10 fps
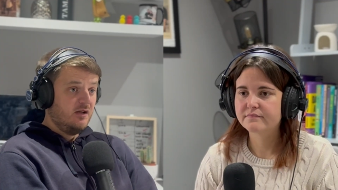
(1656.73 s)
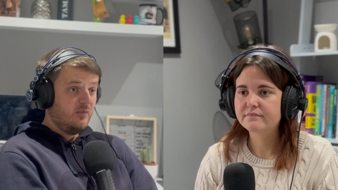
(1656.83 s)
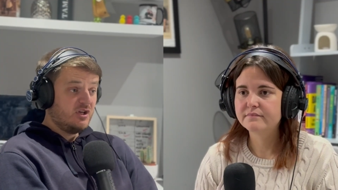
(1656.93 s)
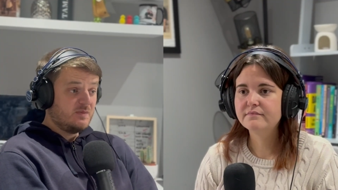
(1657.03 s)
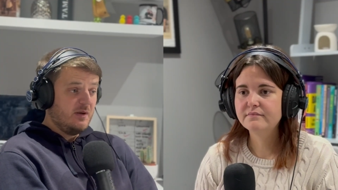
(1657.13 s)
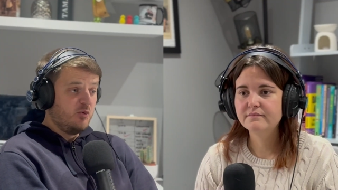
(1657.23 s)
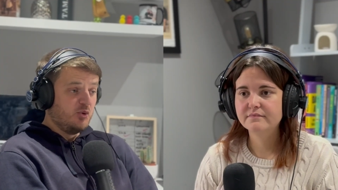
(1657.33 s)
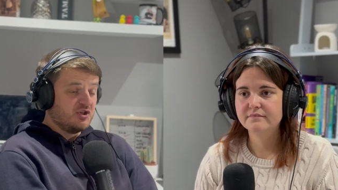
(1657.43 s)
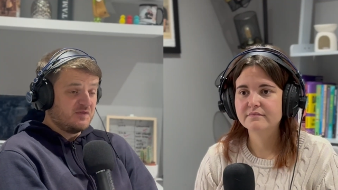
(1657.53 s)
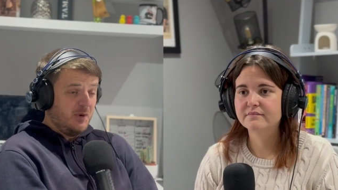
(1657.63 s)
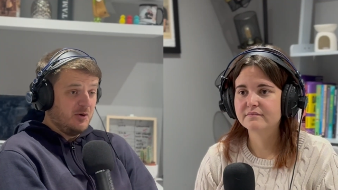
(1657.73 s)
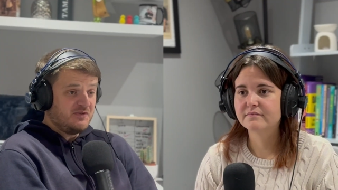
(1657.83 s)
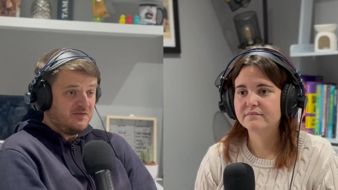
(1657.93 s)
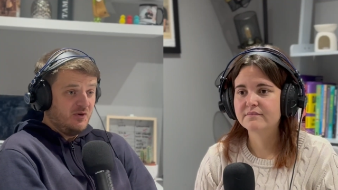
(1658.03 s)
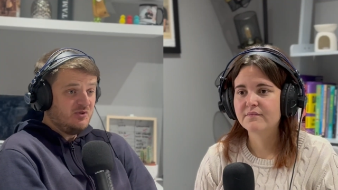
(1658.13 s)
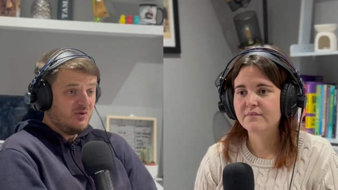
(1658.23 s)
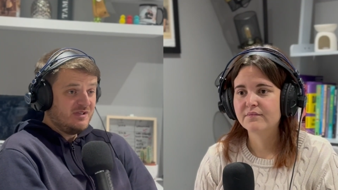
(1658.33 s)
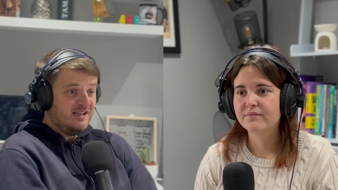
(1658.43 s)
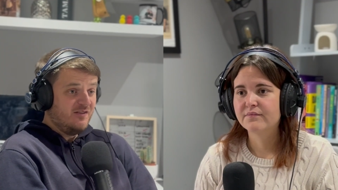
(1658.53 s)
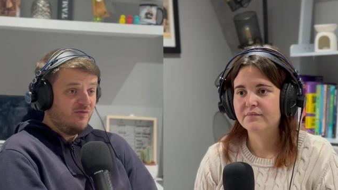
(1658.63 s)
Speaker 1: because people will just post
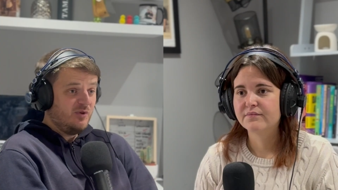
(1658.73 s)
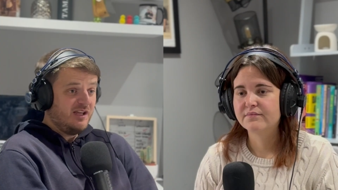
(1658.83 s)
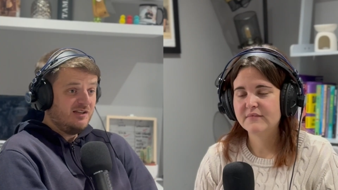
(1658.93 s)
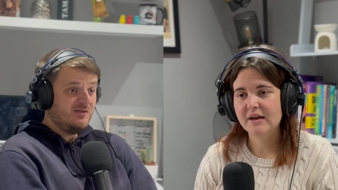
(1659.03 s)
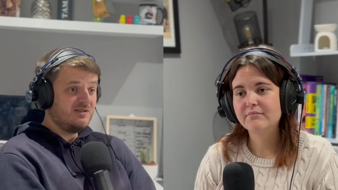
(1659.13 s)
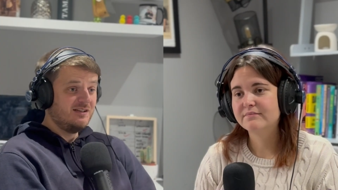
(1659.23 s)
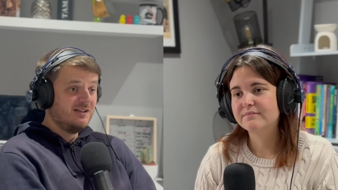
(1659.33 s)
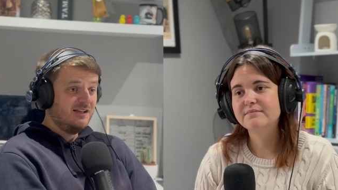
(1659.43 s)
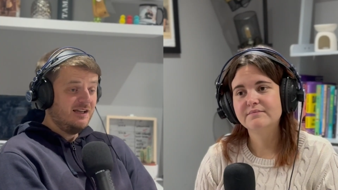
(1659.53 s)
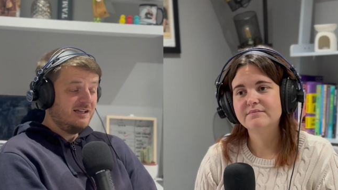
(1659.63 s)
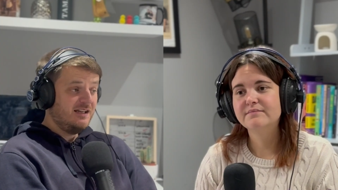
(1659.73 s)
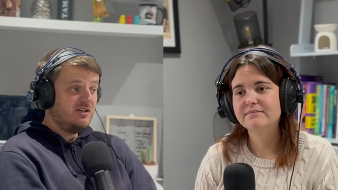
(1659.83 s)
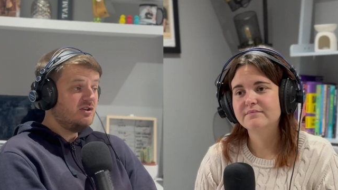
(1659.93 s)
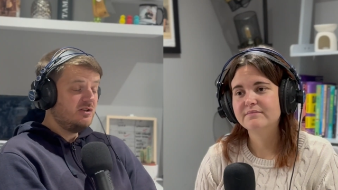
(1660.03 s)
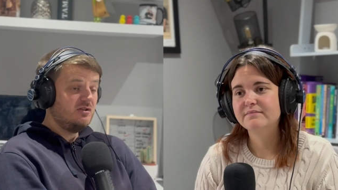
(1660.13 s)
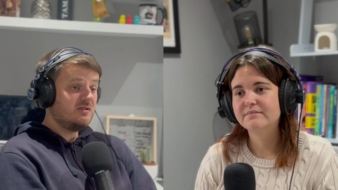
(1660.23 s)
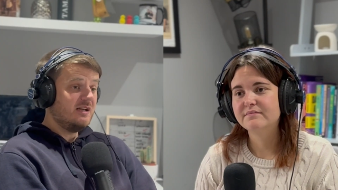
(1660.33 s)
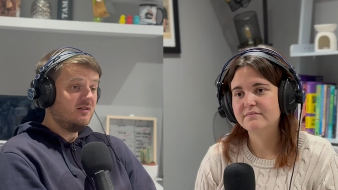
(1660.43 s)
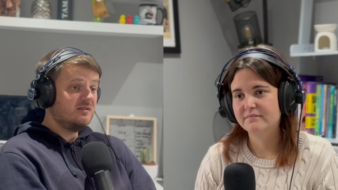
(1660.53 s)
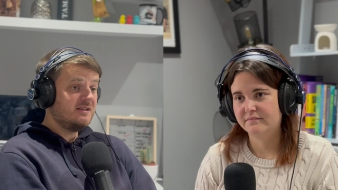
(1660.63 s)
photos in there of what they're yeah. using and then you can use
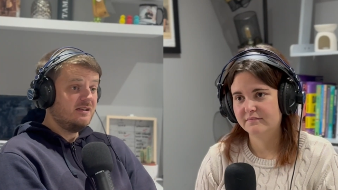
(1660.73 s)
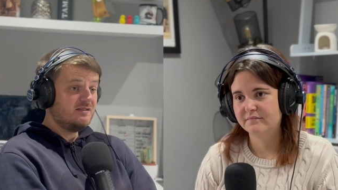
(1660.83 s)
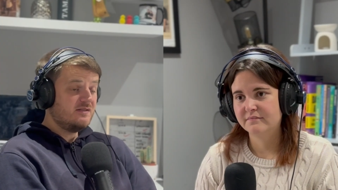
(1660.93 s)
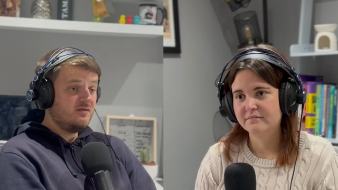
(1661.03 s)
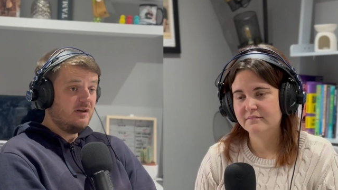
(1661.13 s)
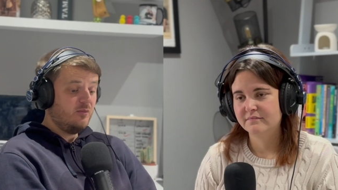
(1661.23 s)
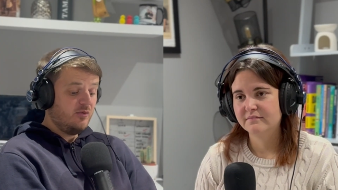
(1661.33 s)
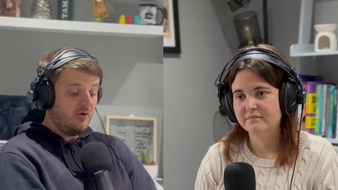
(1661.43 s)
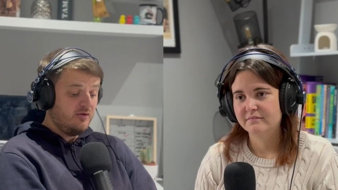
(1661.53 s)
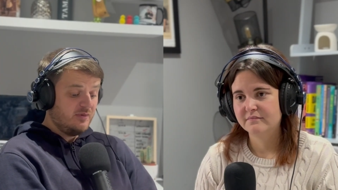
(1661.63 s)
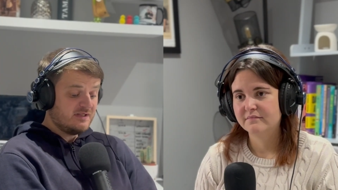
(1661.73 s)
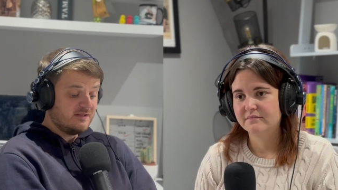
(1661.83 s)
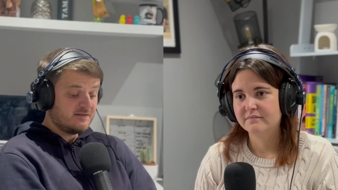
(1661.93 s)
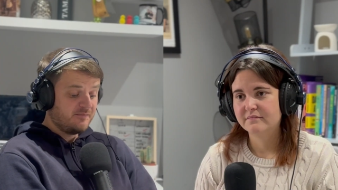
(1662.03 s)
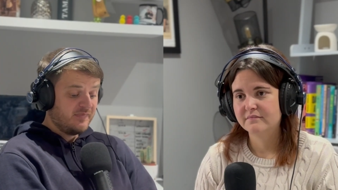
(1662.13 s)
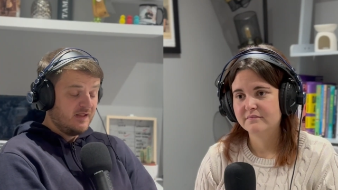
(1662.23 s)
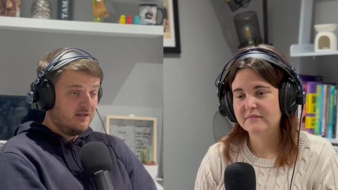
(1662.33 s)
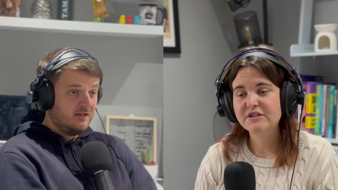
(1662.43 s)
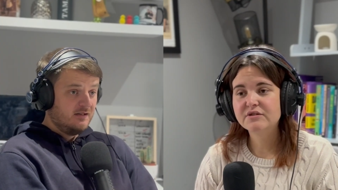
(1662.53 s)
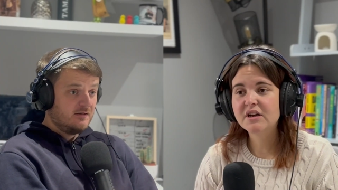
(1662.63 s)
that content to help promote your business
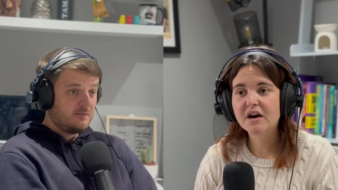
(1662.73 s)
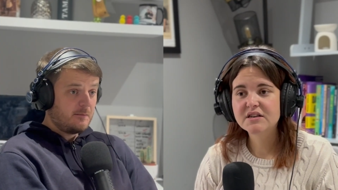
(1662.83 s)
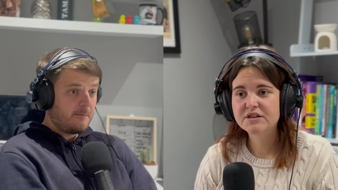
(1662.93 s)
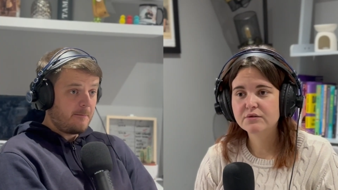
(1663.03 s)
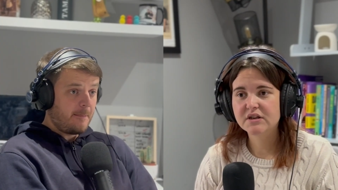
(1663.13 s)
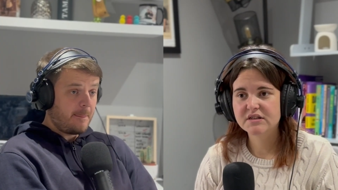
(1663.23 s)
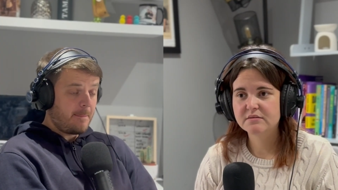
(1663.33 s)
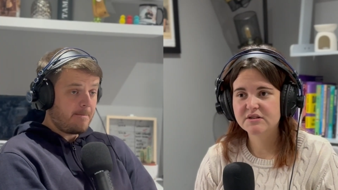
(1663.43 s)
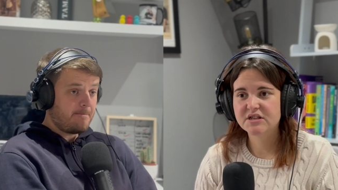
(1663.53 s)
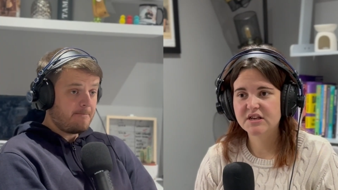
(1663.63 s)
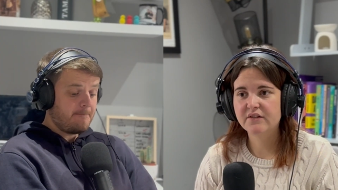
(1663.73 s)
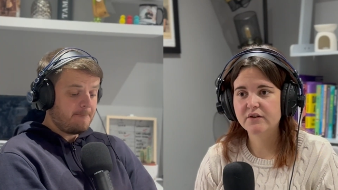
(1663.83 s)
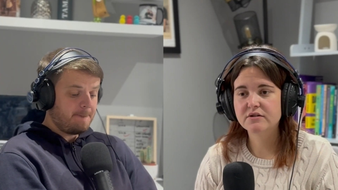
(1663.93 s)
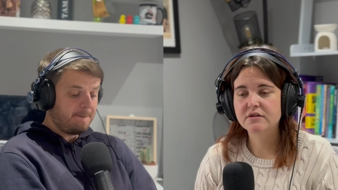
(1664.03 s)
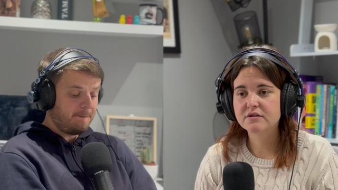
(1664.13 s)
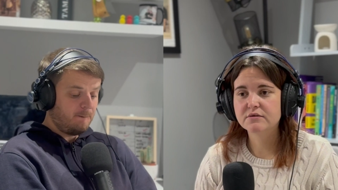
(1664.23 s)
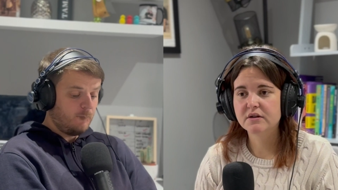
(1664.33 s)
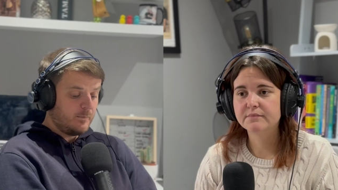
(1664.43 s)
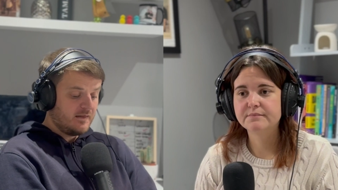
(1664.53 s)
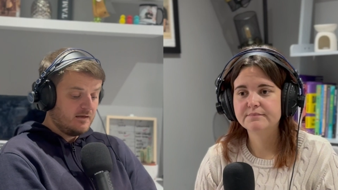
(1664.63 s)
Speaker 2: and you can ask your customers to mm. share photos as
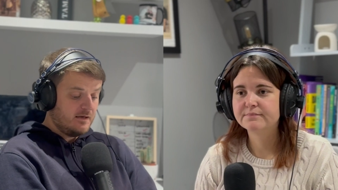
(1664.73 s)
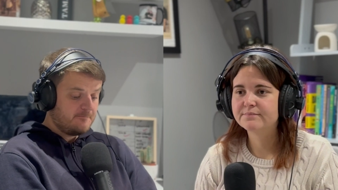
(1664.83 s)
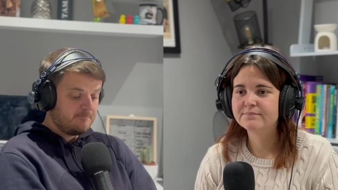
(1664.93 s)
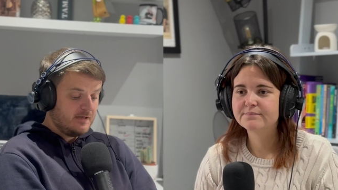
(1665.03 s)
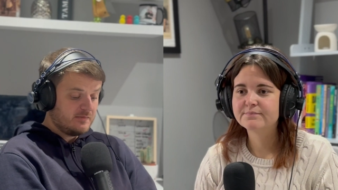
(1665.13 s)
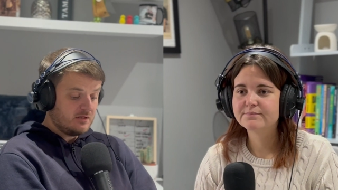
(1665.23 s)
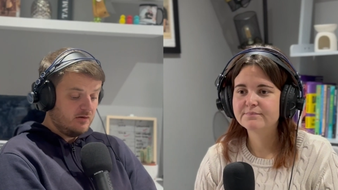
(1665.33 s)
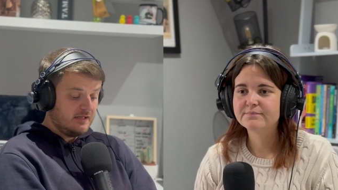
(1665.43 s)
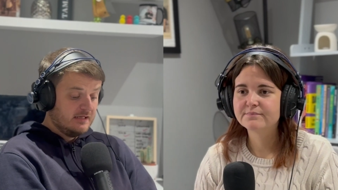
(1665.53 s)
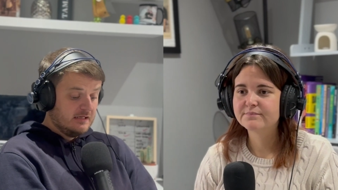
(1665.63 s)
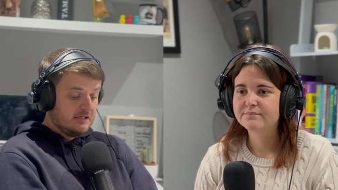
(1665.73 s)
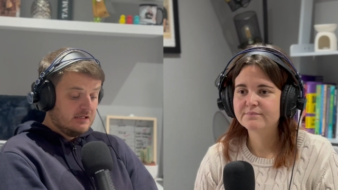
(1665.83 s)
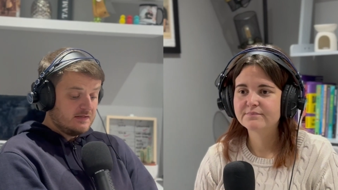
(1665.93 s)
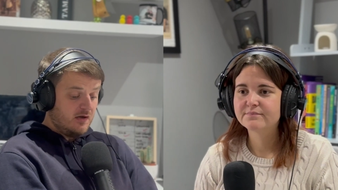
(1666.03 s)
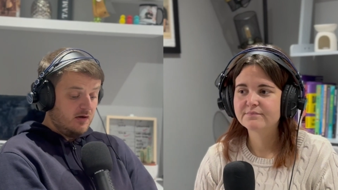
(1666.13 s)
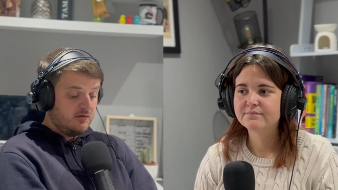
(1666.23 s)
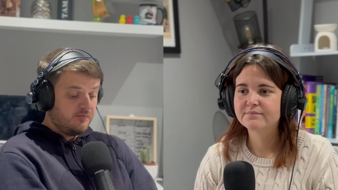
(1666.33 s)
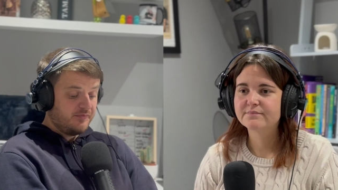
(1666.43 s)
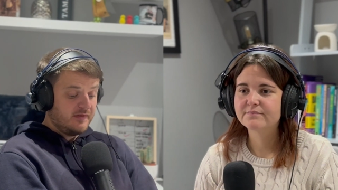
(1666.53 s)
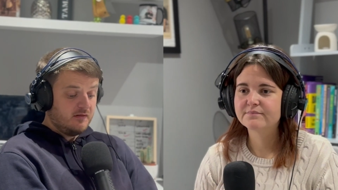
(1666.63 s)
well
Speaker 1: yeah, absolutely. So,
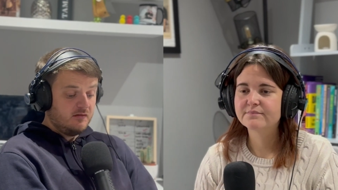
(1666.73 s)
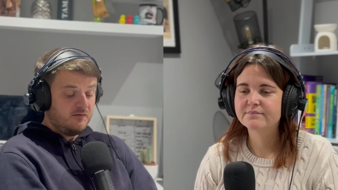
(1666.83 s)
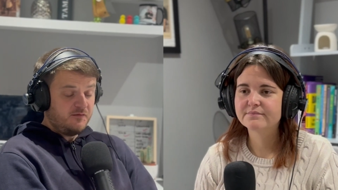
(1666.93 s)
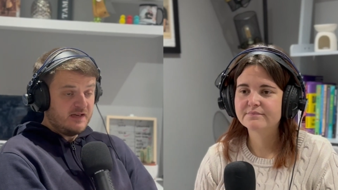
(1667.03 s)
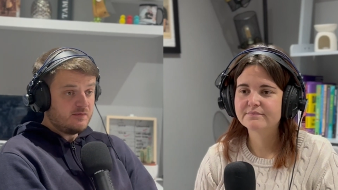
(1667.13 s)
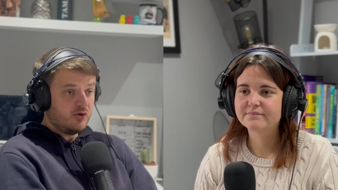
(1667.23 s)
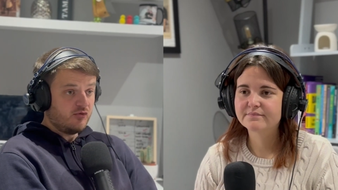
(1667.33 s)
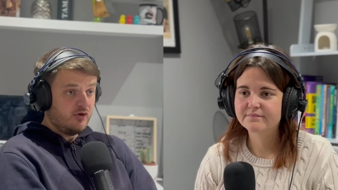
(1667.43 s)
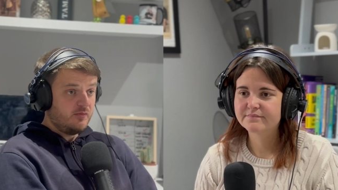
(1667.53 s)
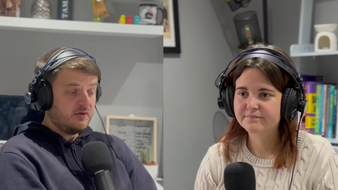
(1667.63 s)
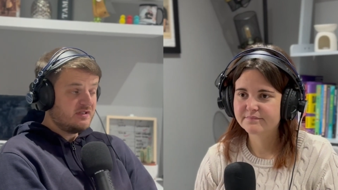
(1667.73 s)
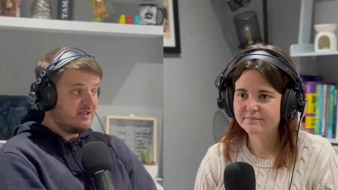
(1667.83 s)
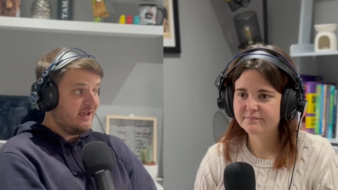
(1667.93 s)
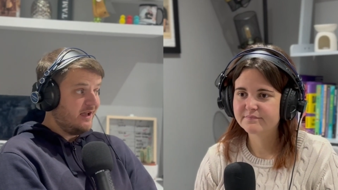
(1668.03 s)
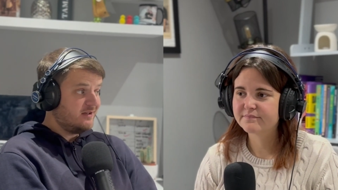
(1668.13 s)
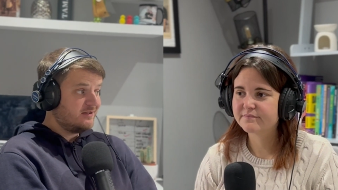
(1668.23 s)
Facebook group to get